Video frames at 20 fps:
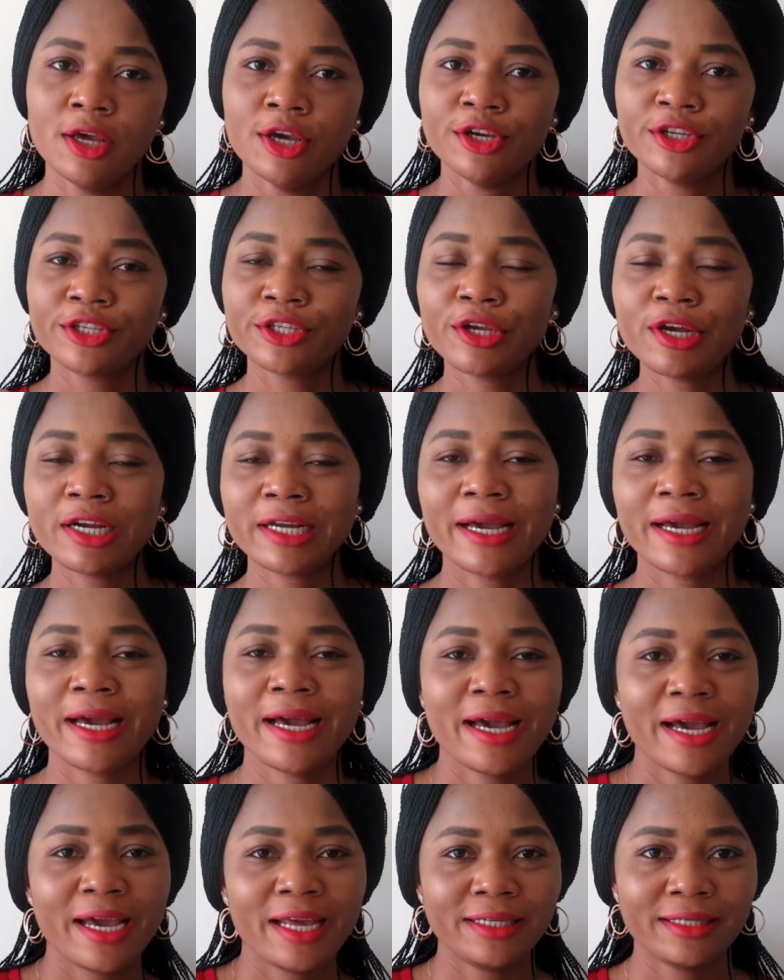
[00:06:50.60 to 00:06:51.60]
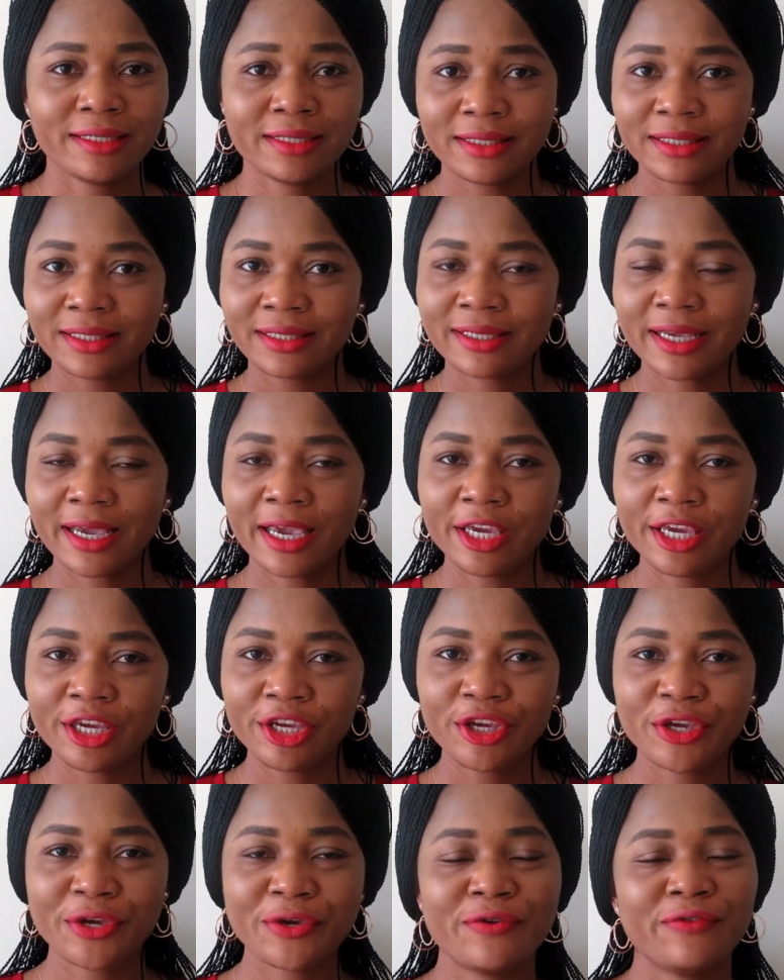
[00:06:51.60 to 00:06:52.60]
So guys,
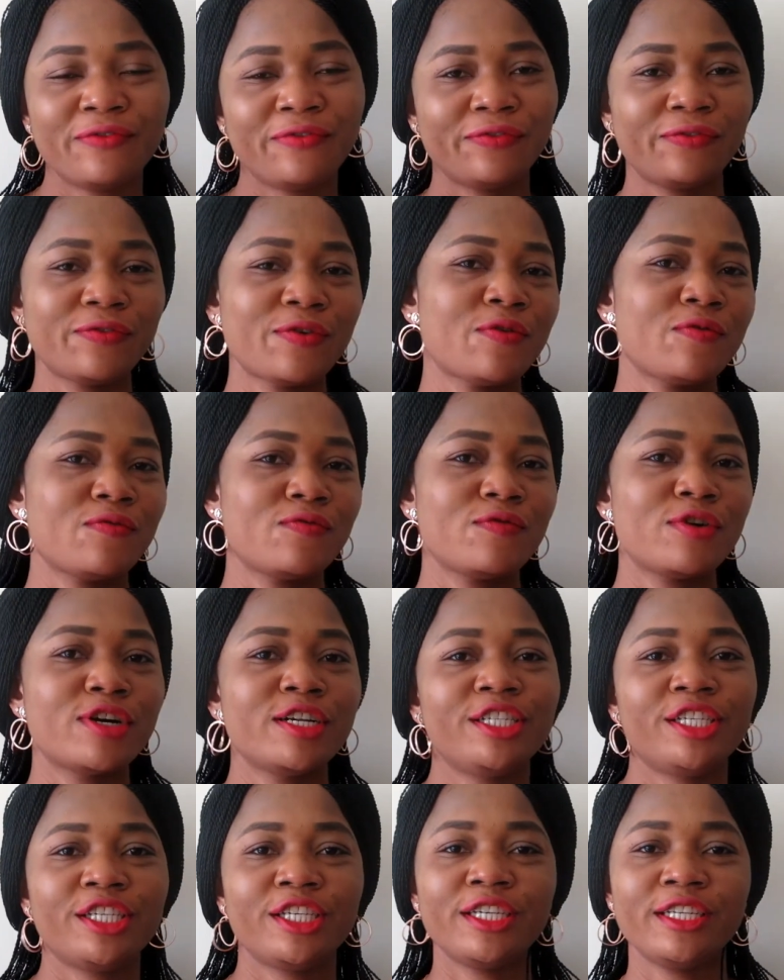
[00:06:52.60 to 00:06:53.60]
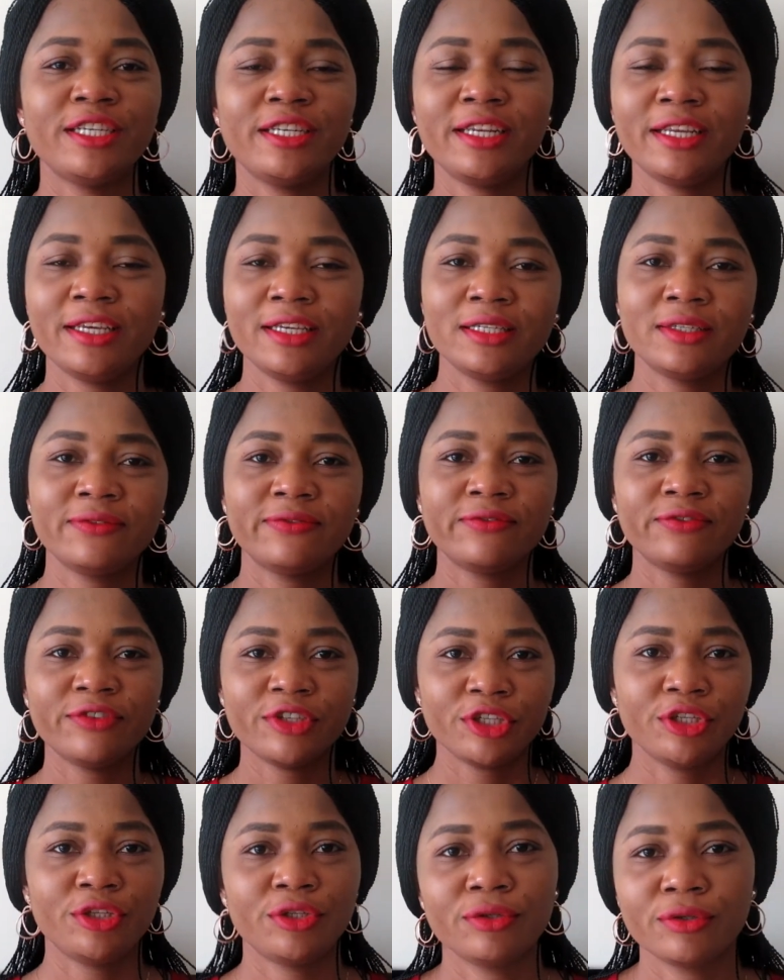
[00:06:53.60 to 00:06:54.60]
thank you for watching this
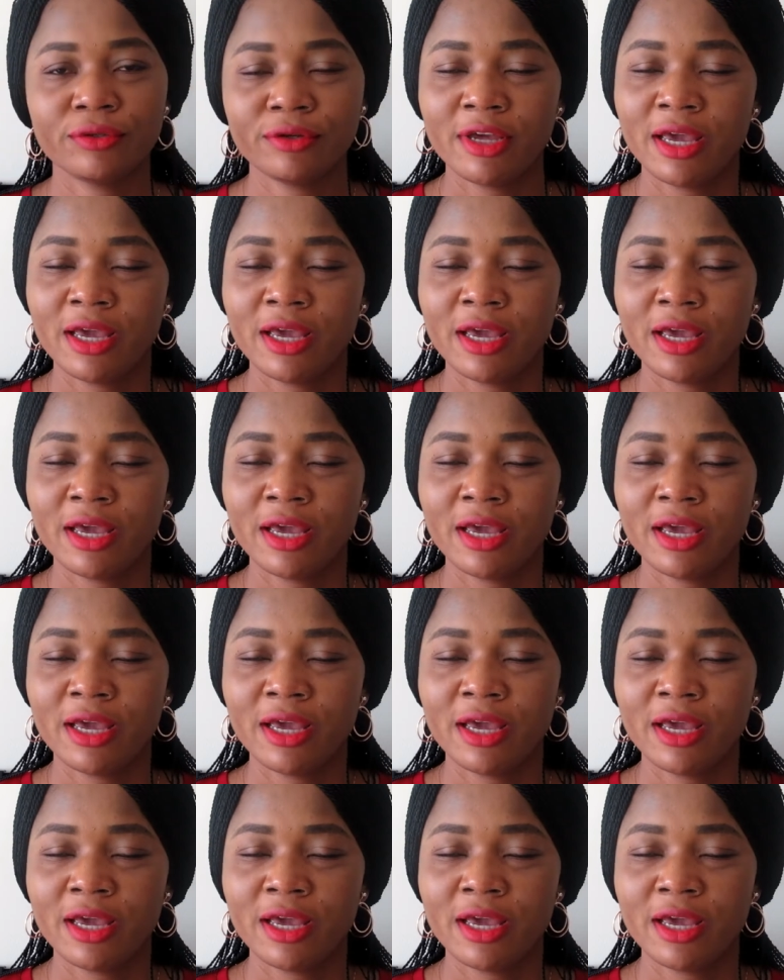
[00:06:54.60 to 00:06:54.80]
video.